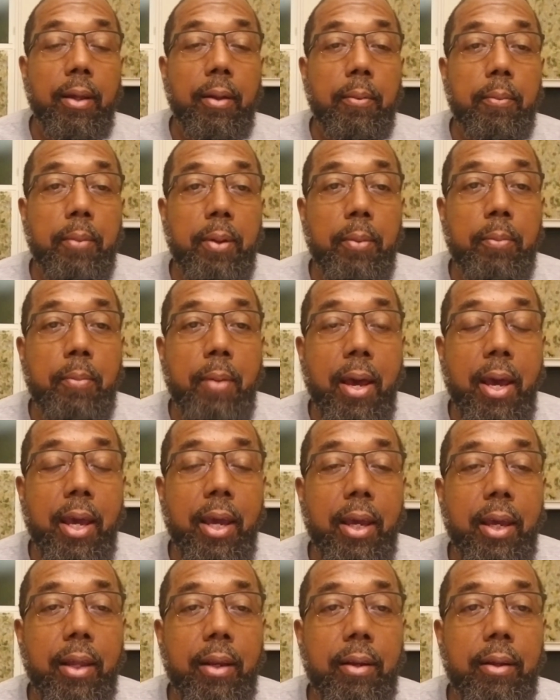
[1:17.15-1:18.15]
be
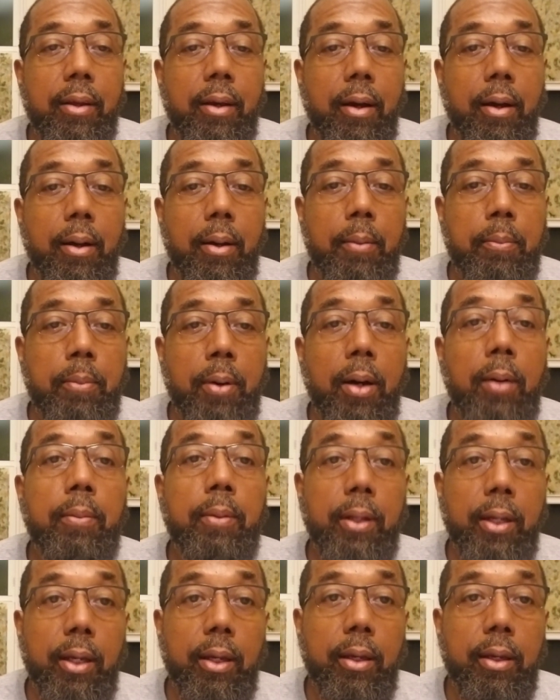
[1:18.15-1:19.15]
made public,